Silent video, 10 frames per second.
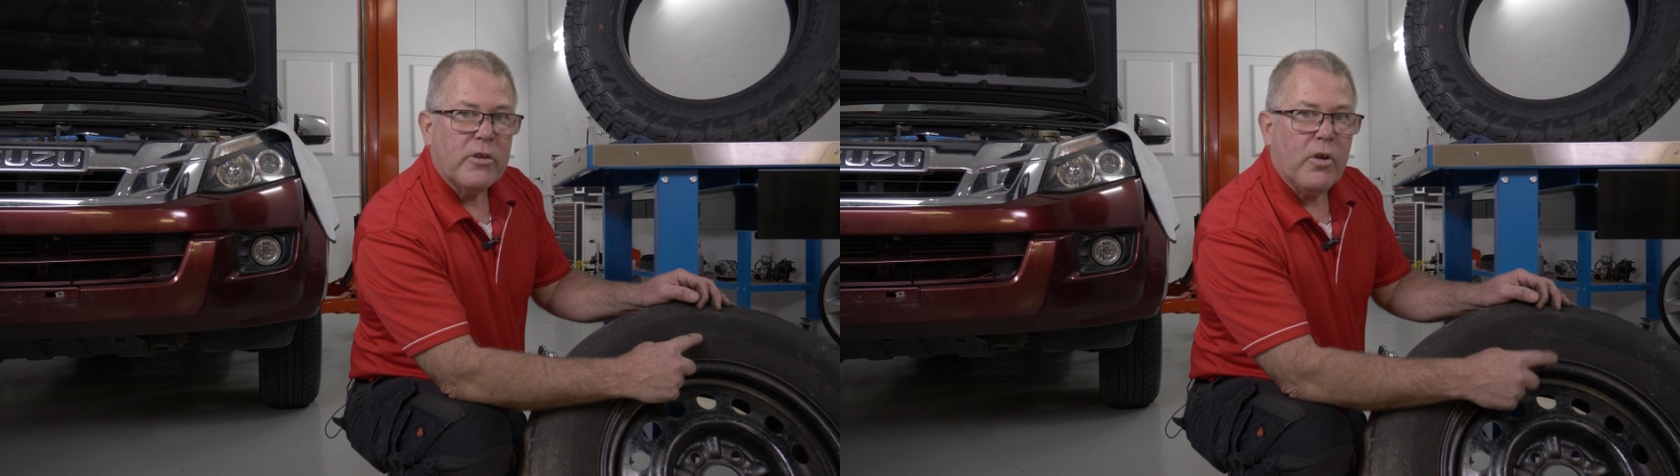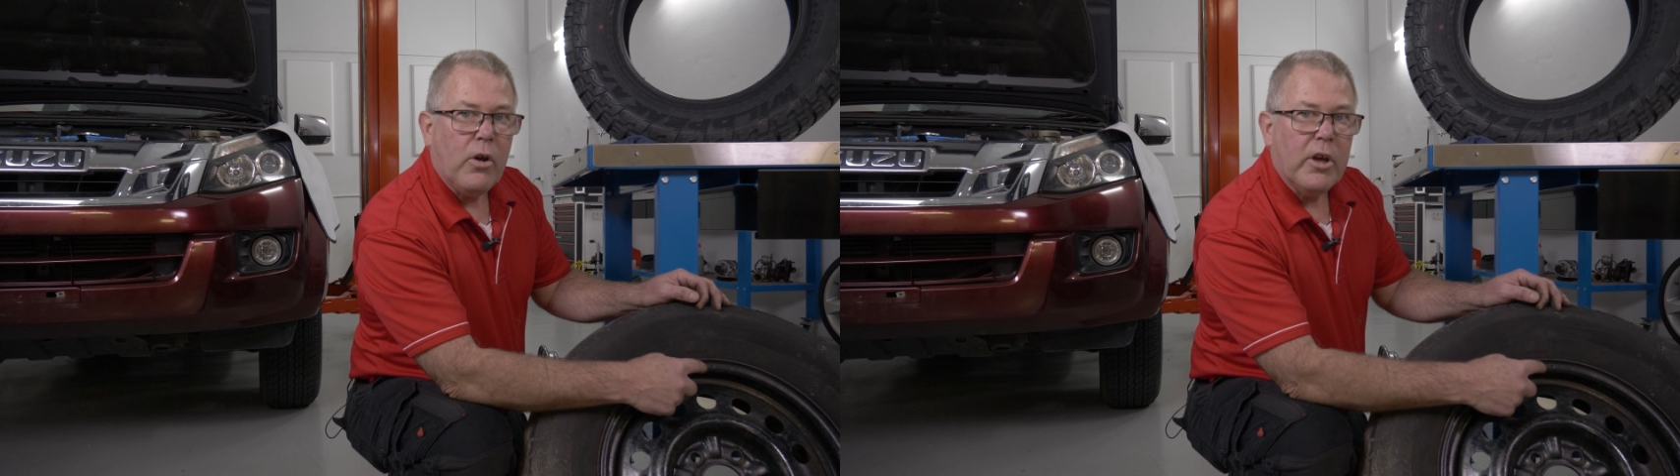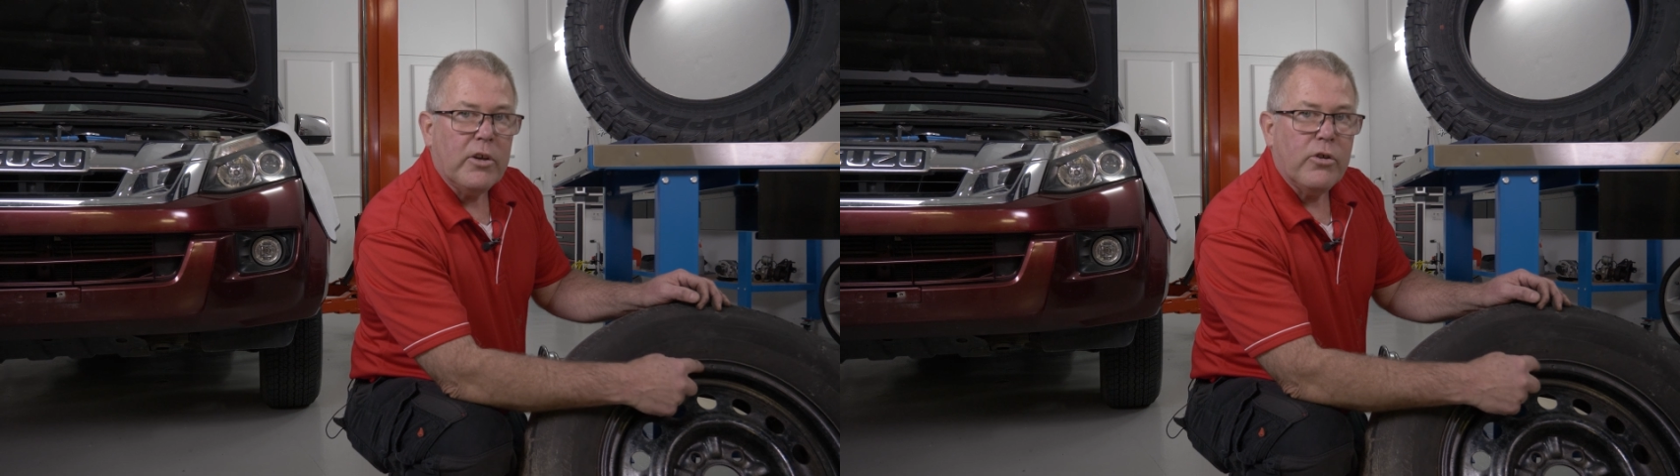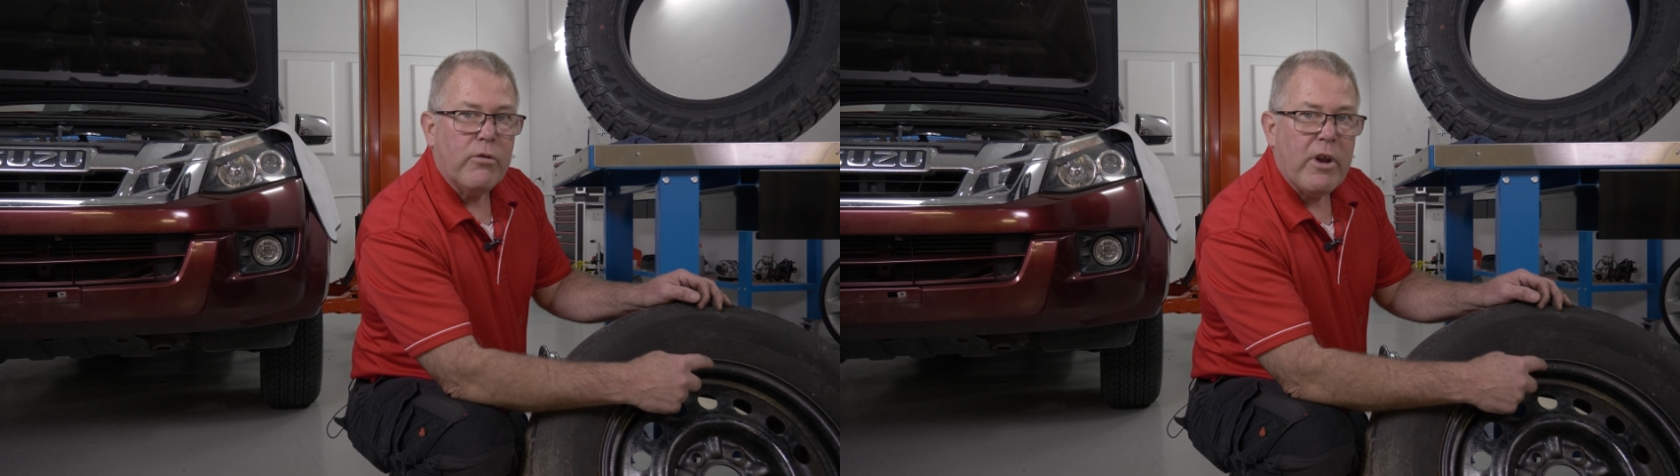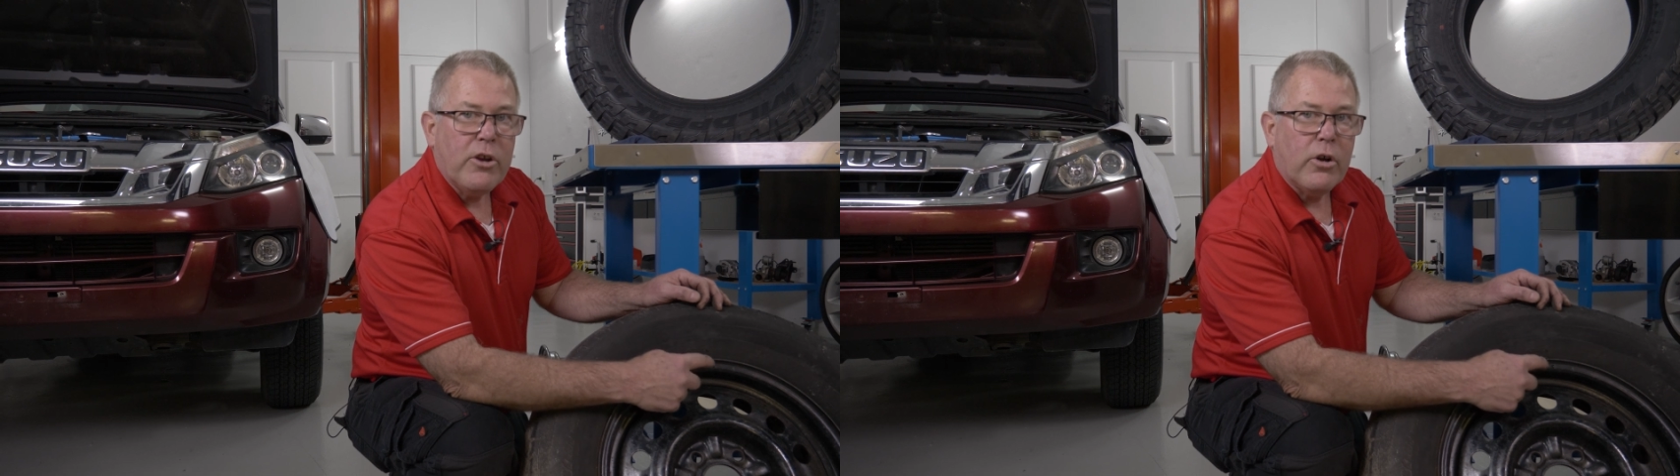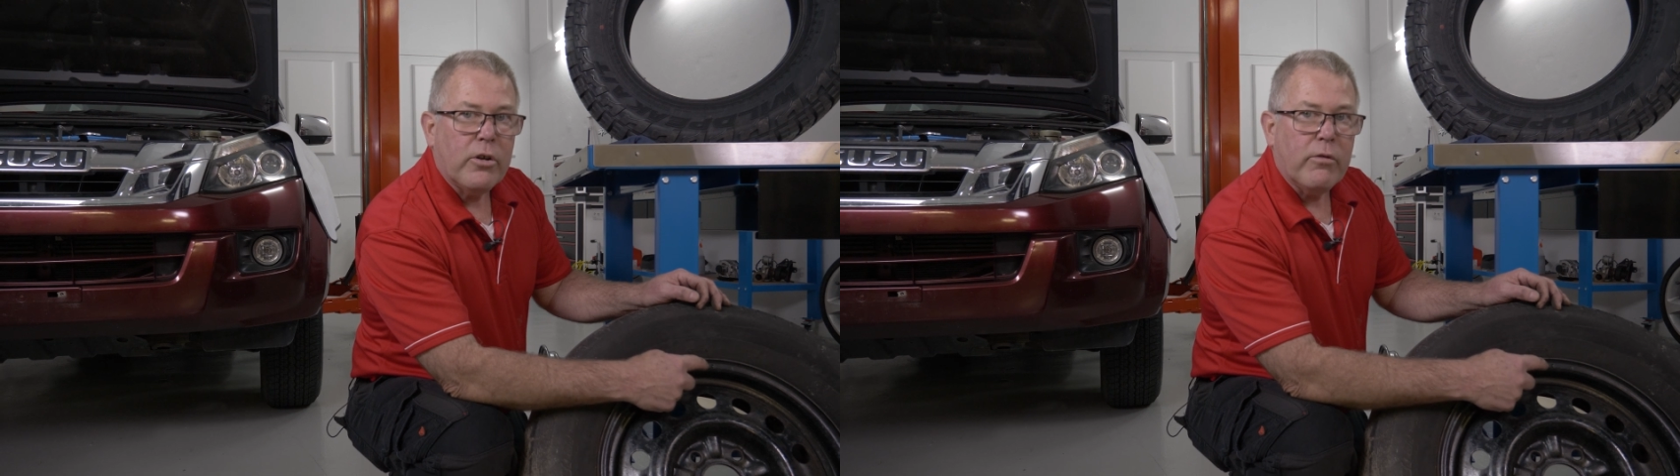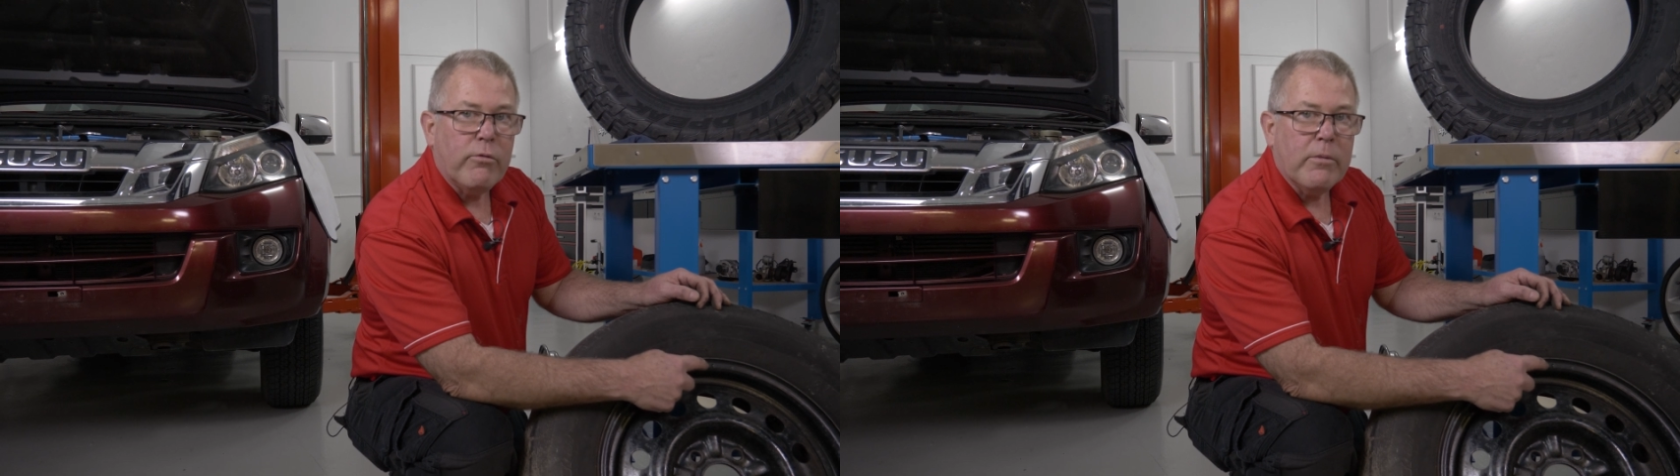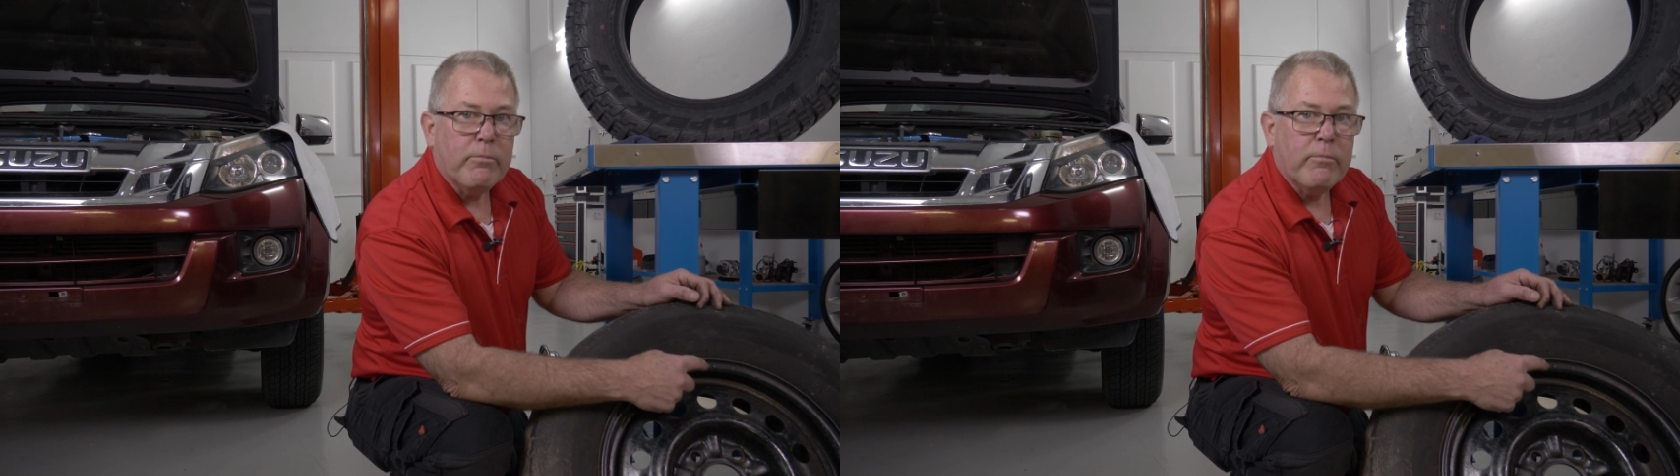on the tyre to the red dot on the
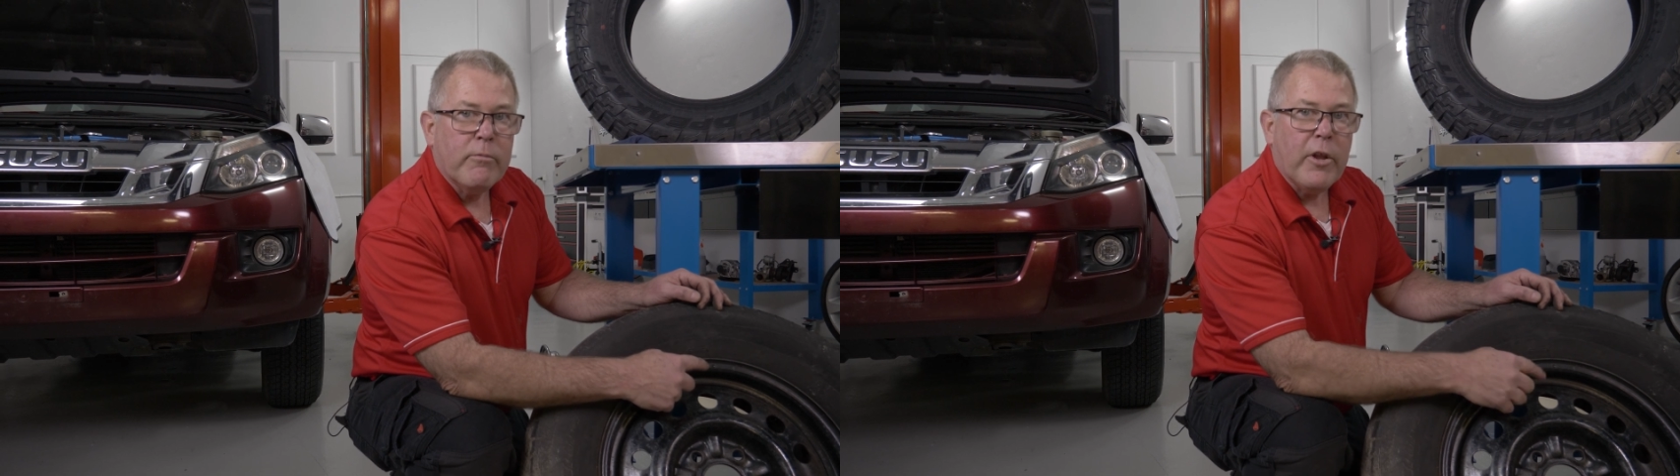rim.